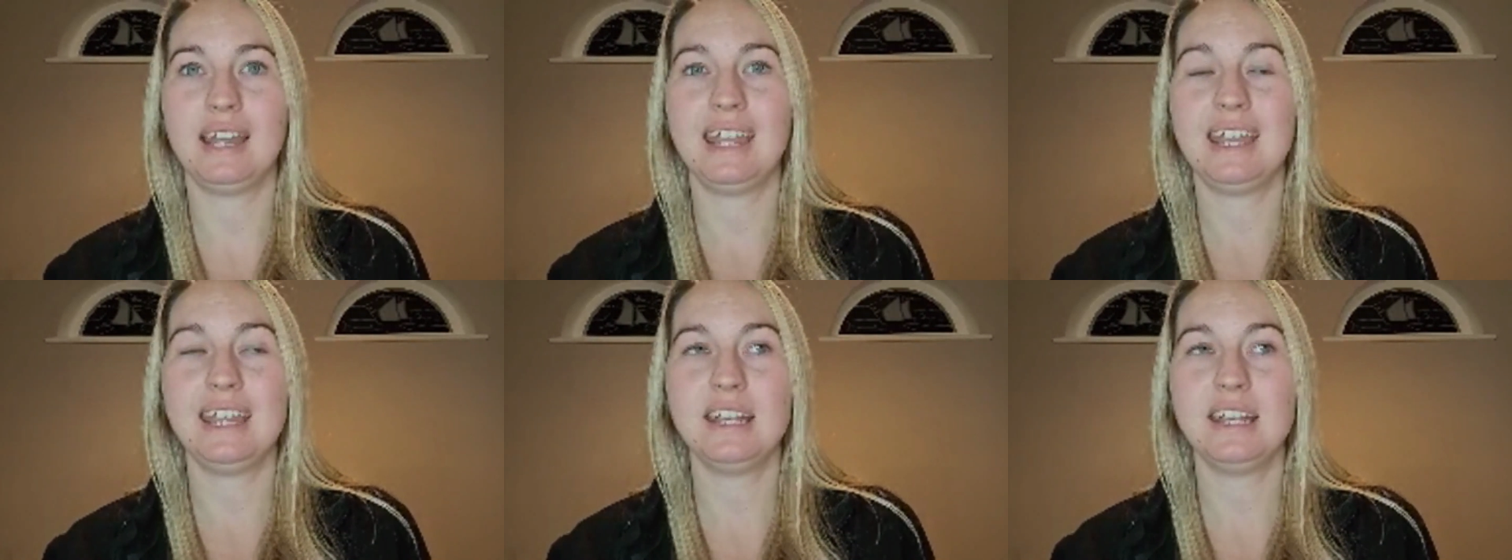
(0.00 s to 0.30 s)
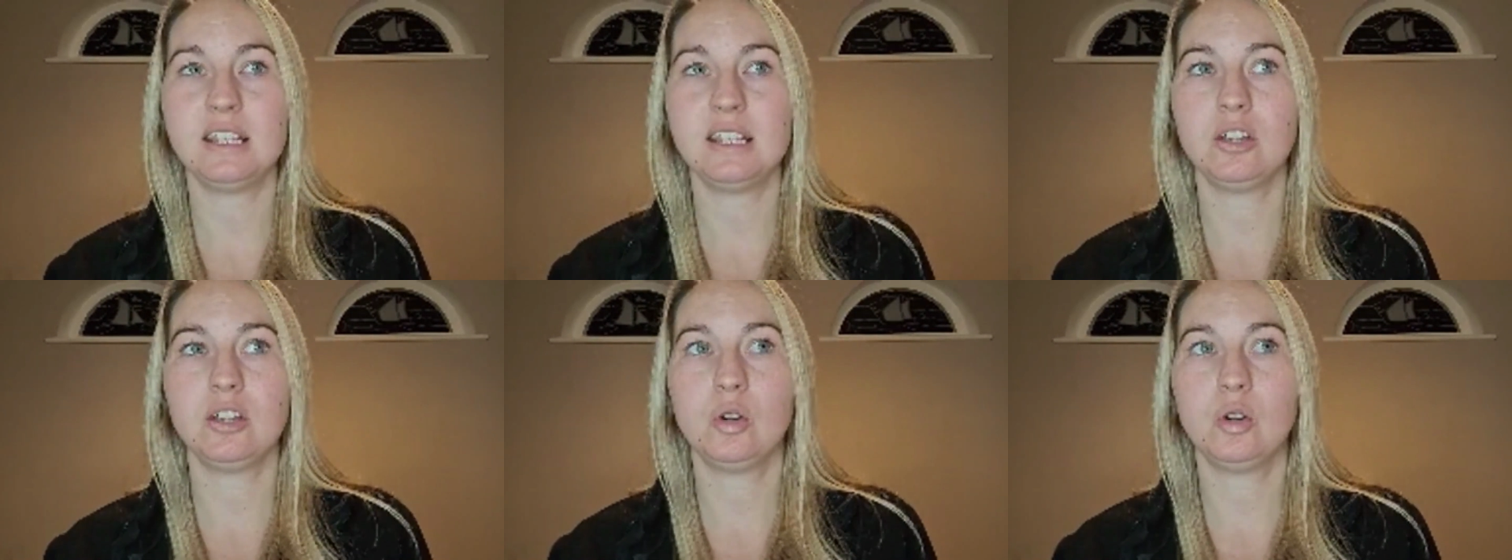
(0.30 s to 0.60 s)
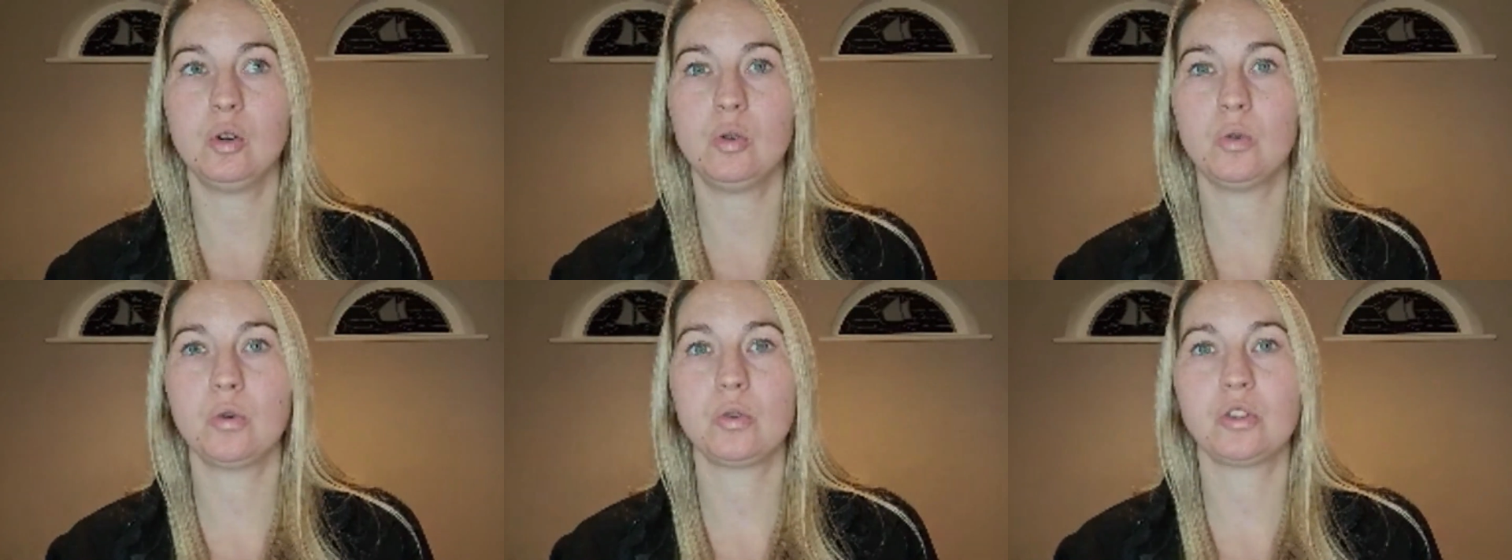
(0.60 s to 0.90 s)
Is the
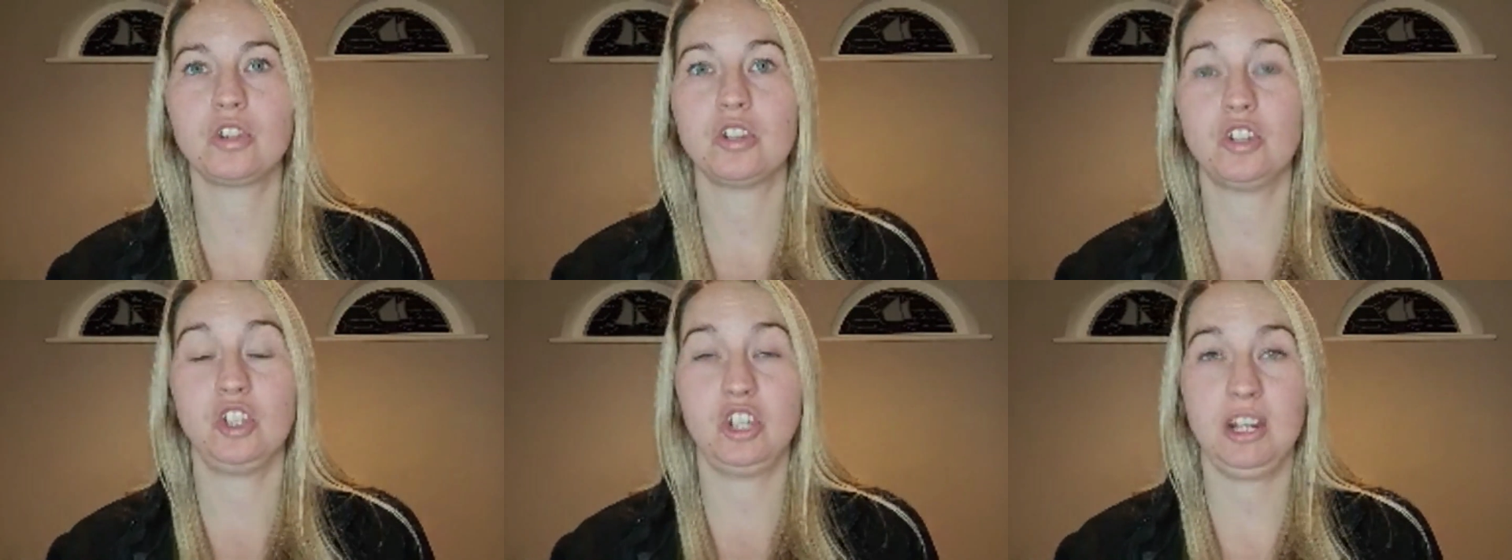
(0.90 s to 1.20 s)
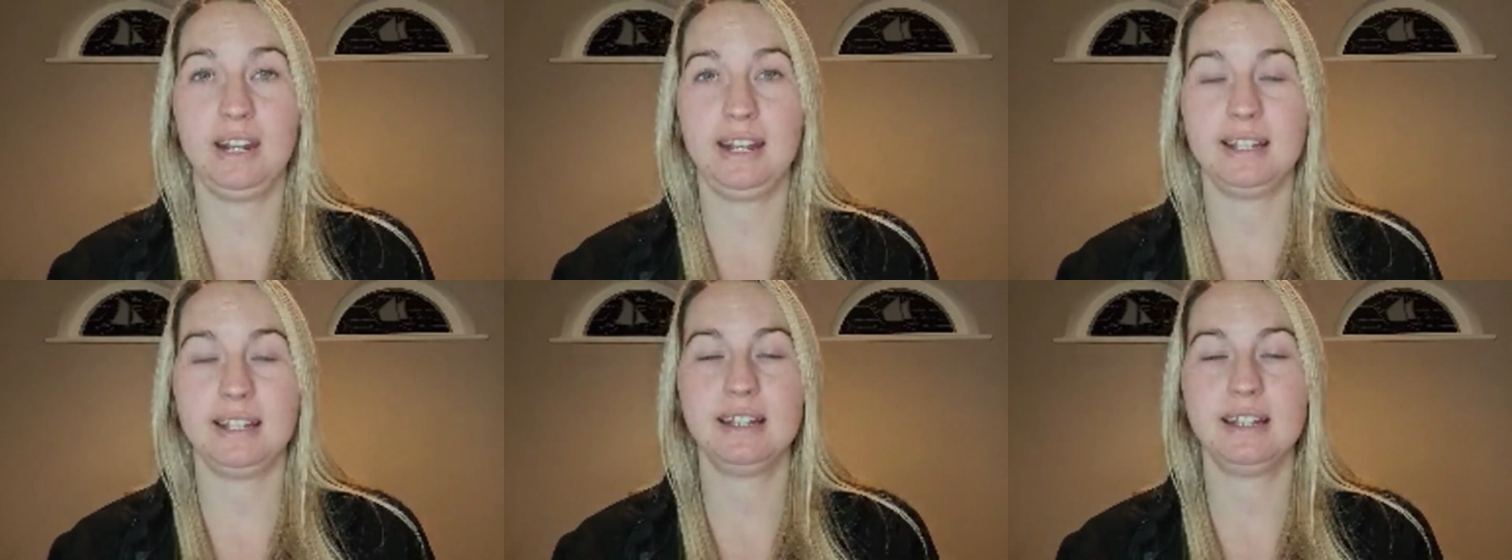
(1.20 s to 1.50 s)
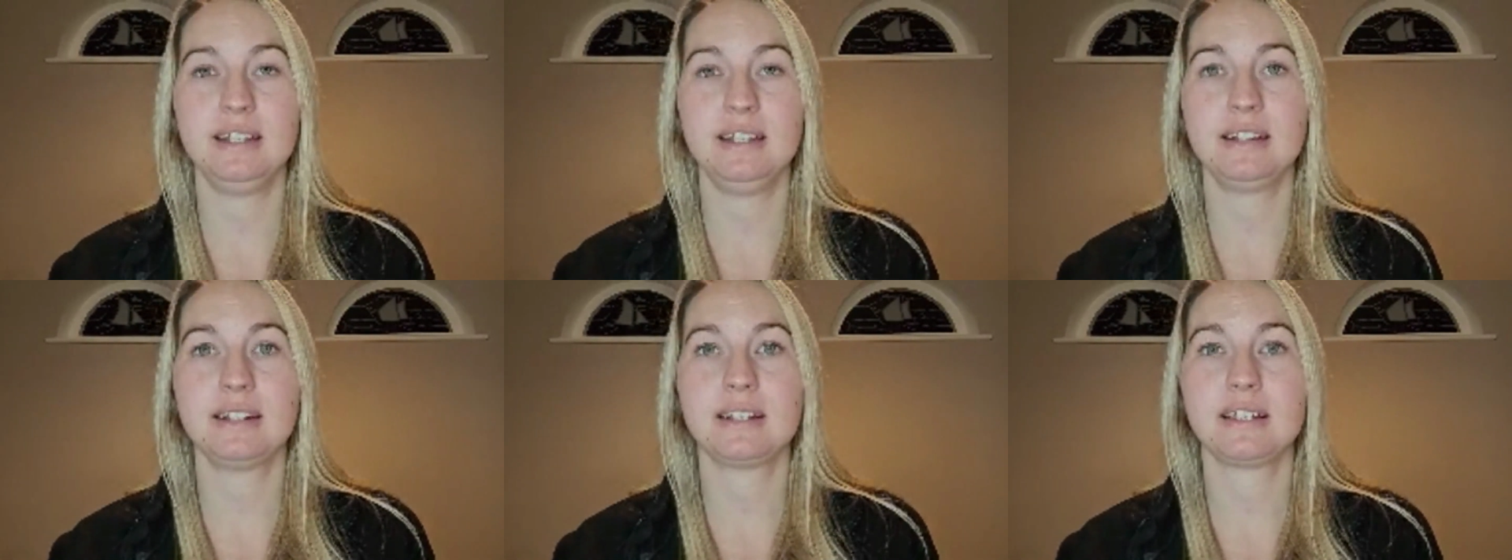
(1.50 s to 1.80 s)
cause
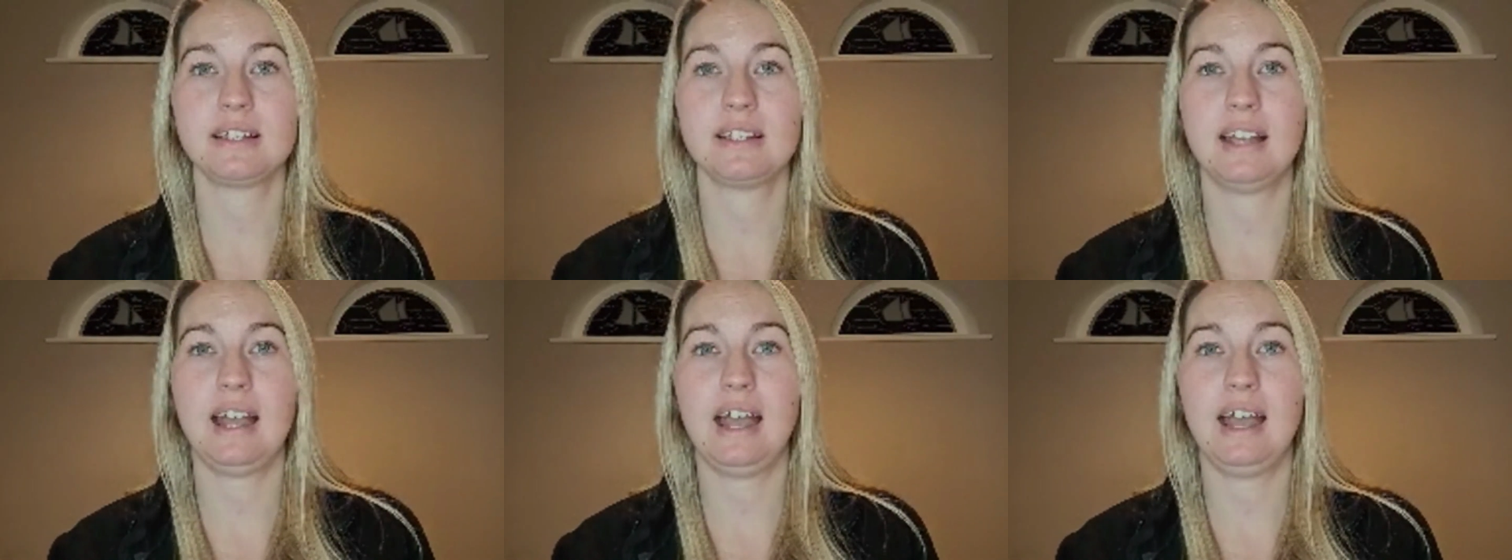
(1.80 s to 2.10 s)
genetics